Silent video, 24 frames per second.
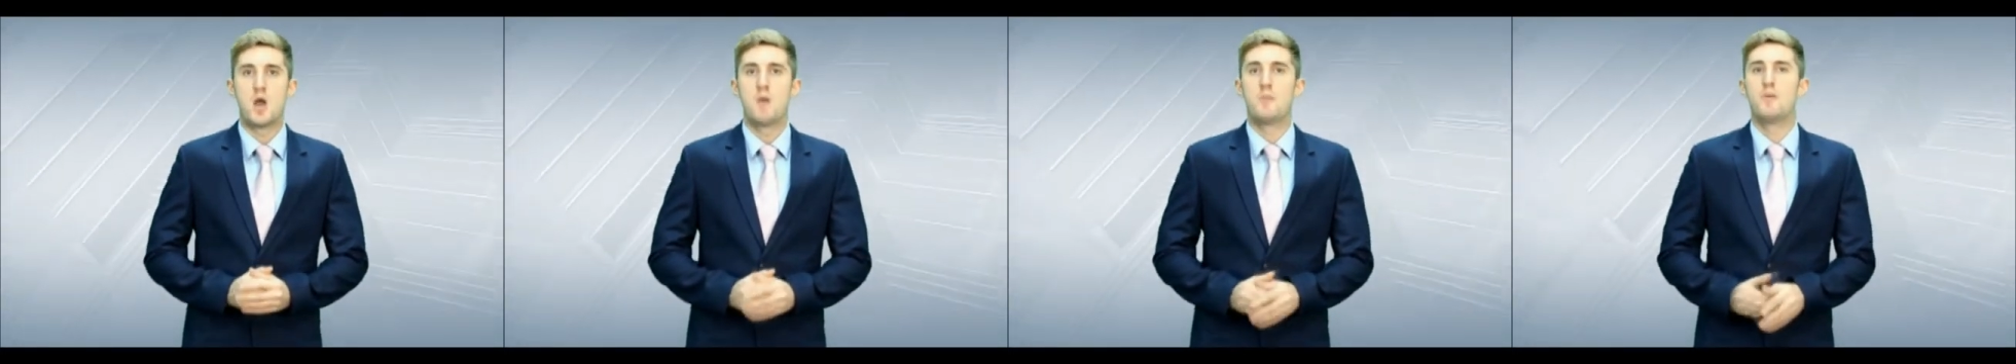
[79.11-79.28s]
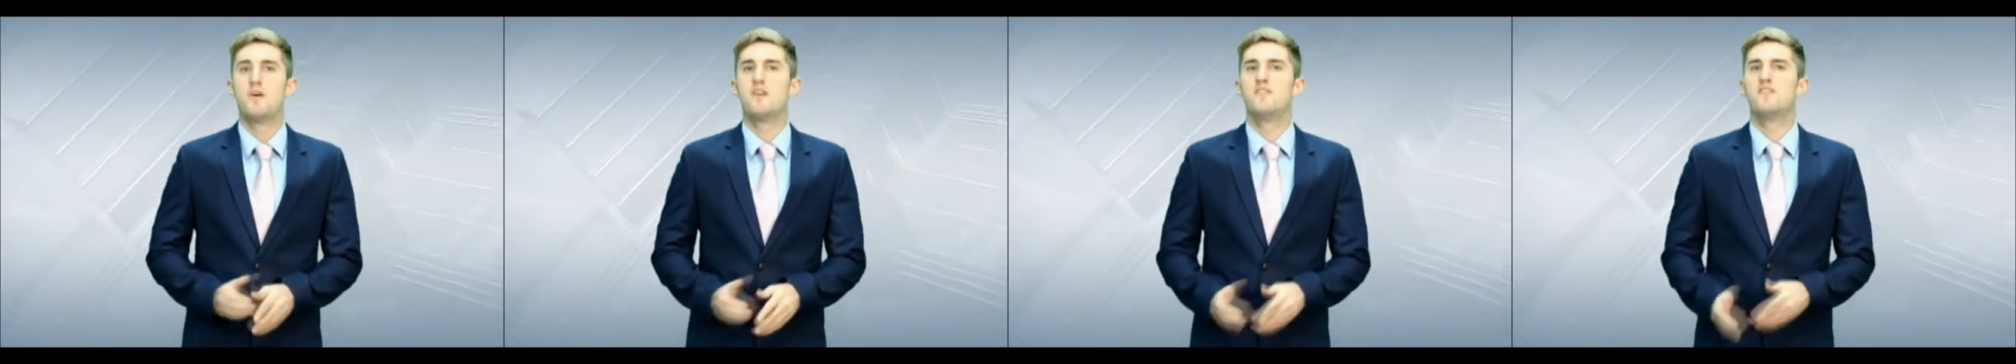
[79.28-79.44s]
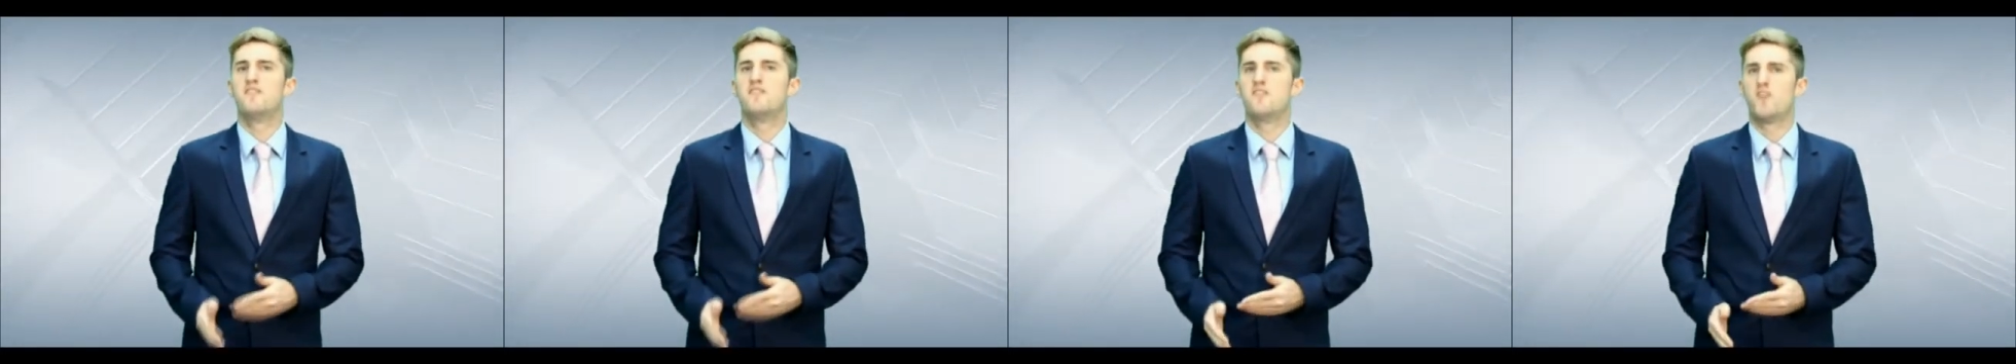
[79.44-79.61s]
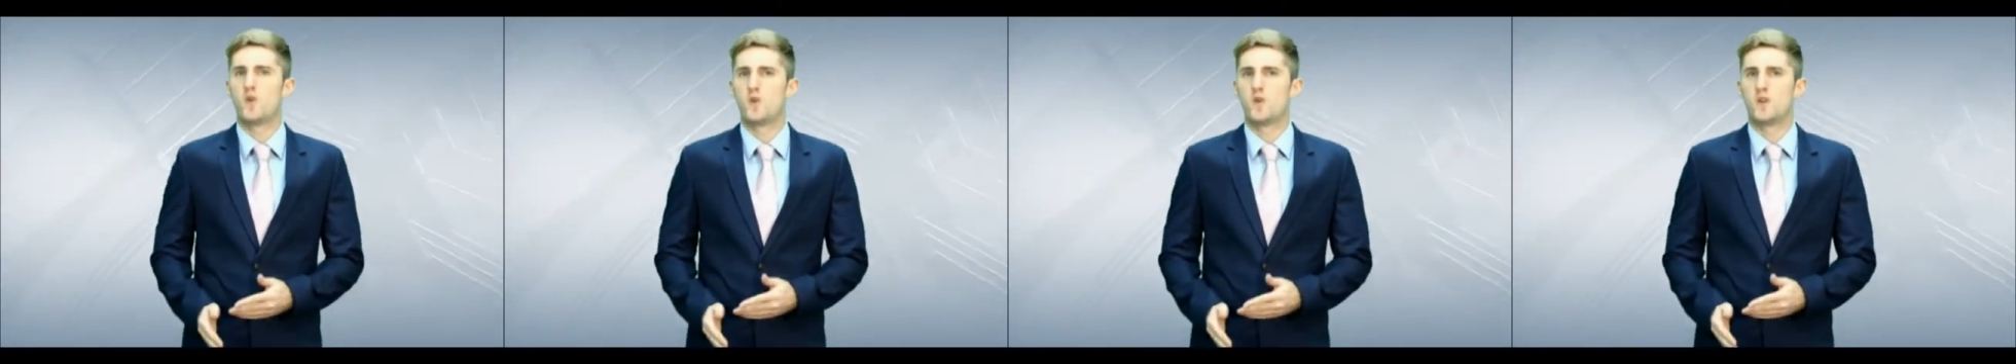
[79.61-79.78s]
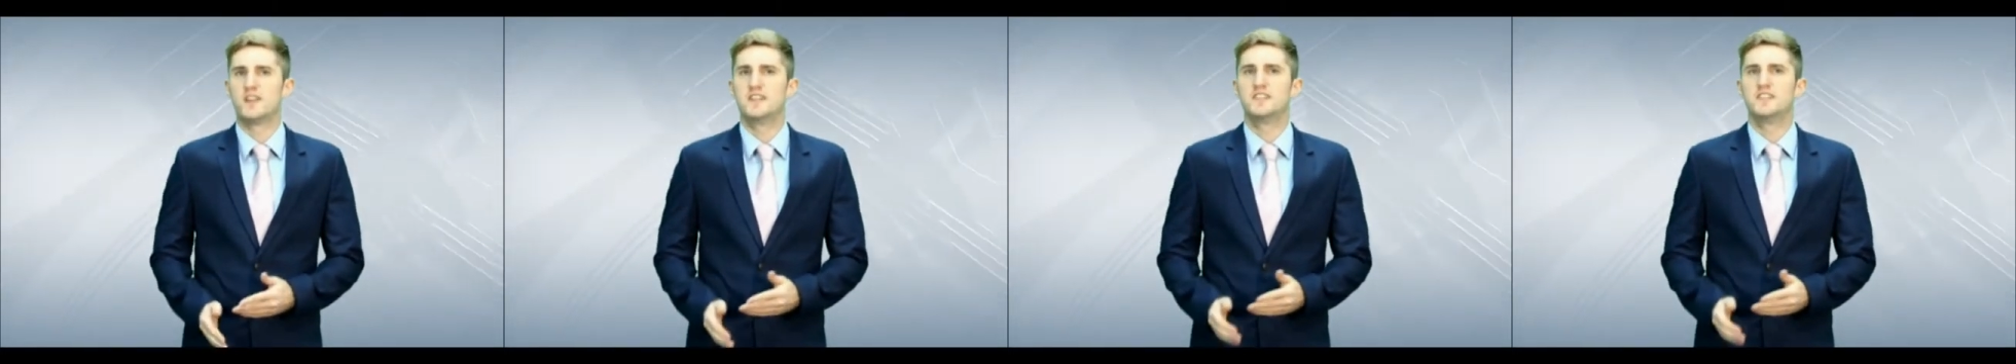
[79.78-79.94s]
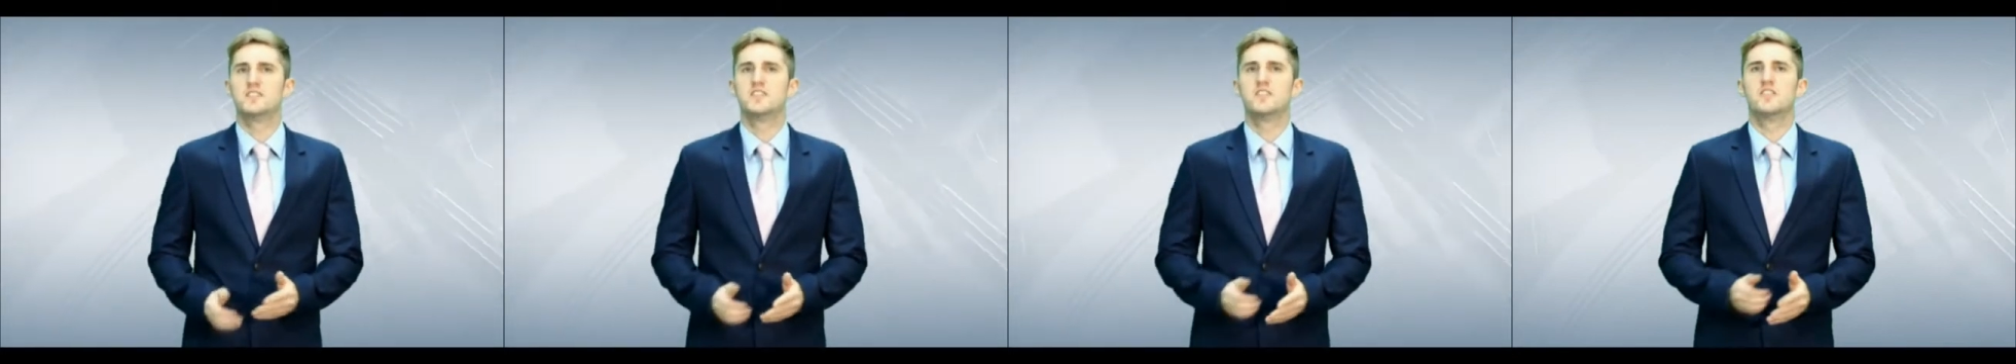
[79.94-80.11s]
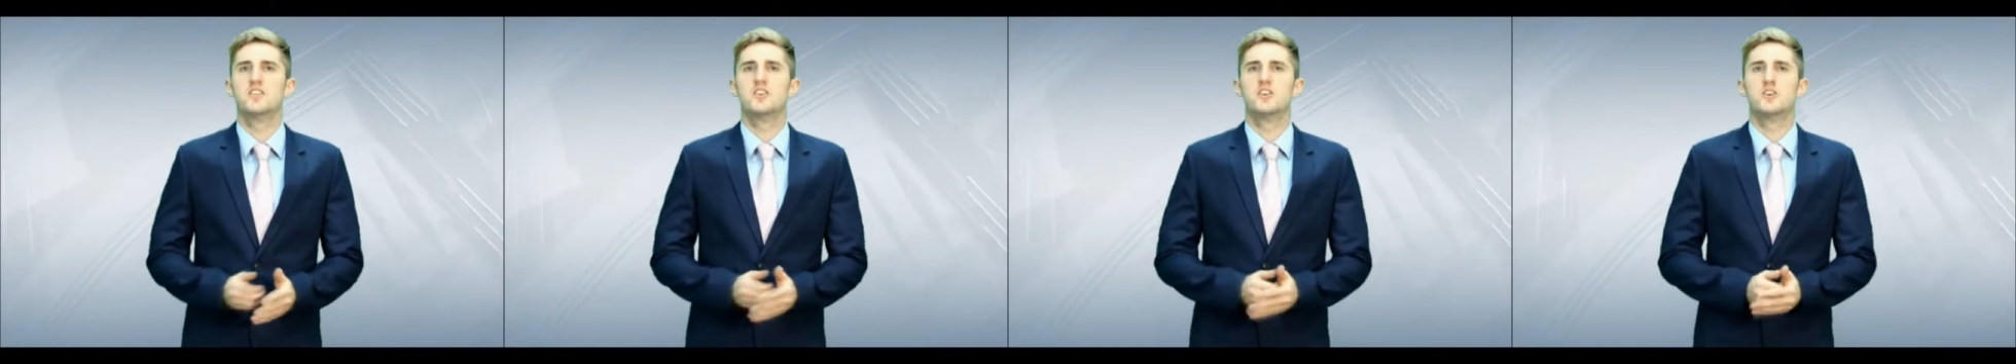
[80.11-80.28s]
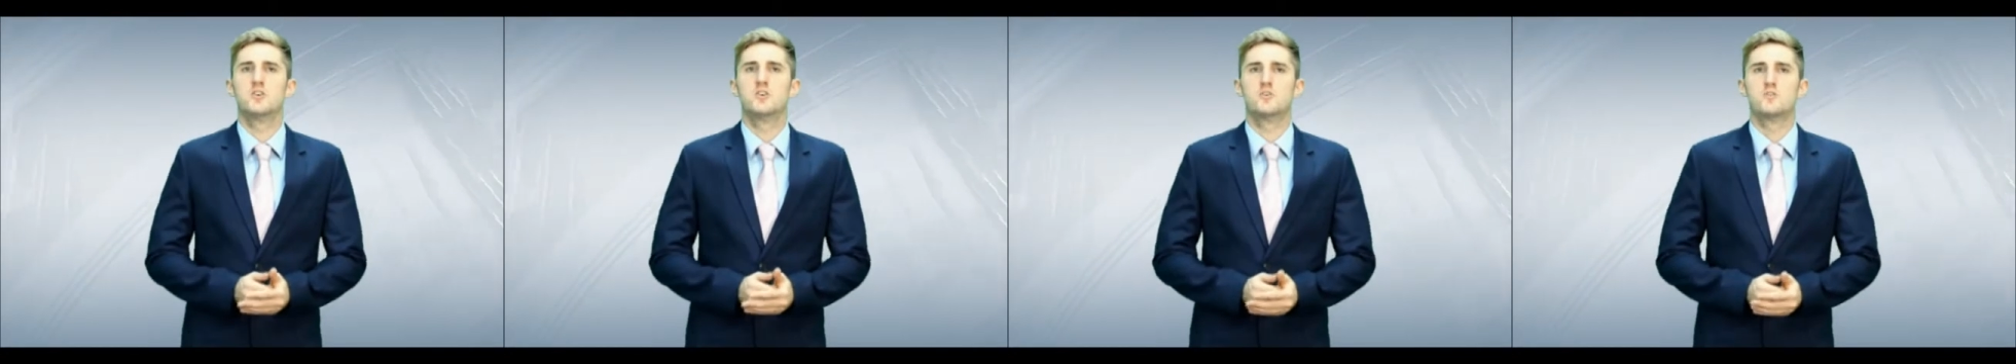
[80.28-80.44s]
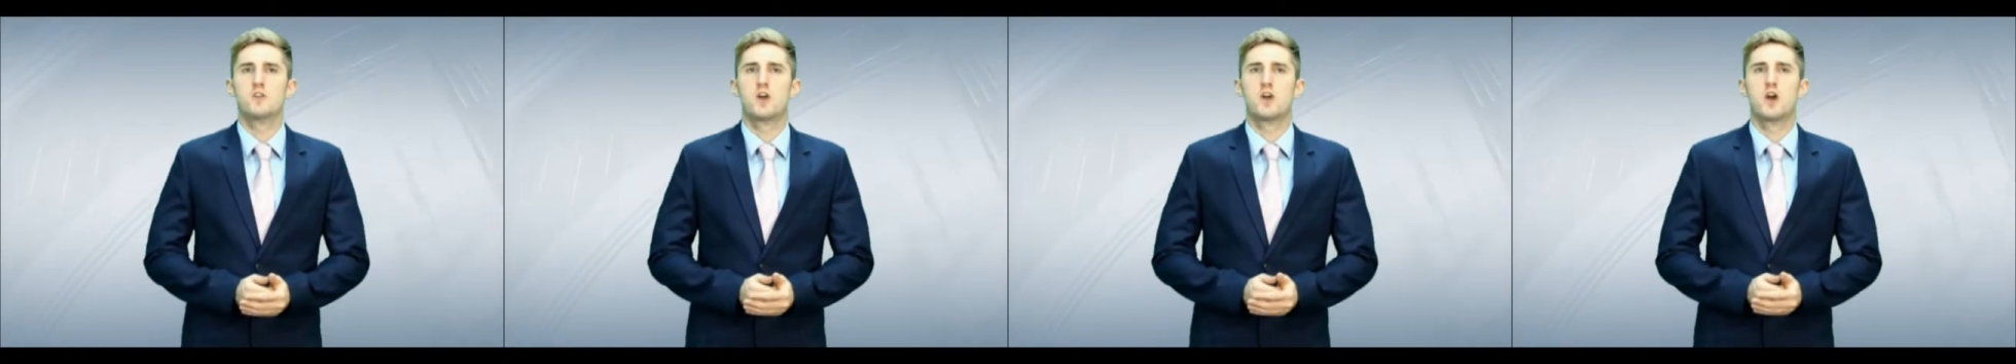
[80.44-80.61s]
but falling to the
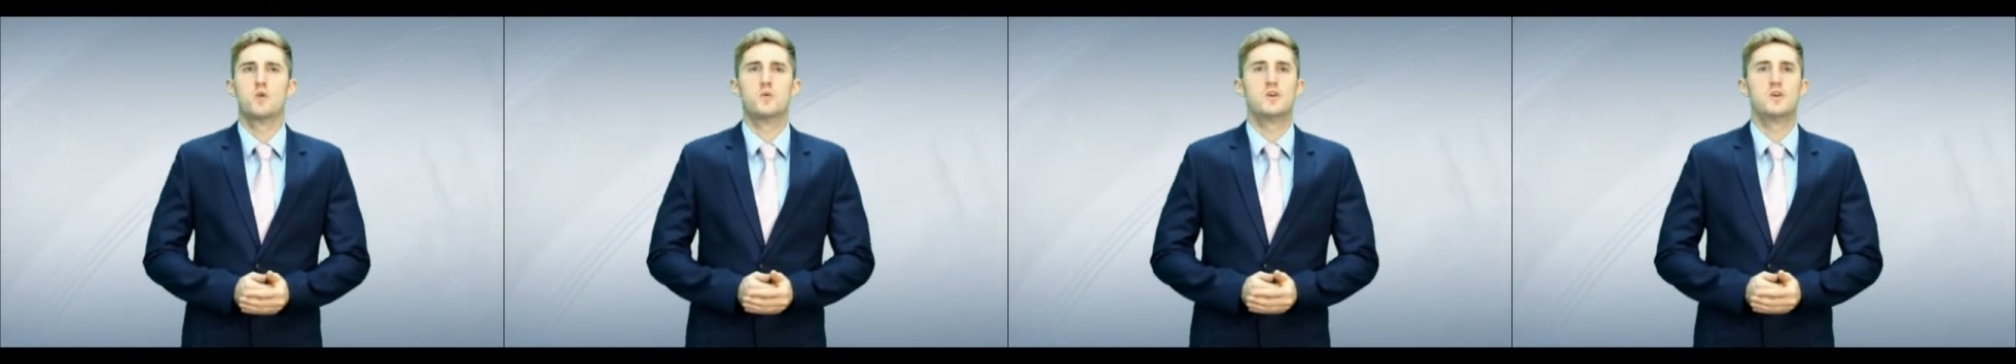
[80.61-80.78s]
euro,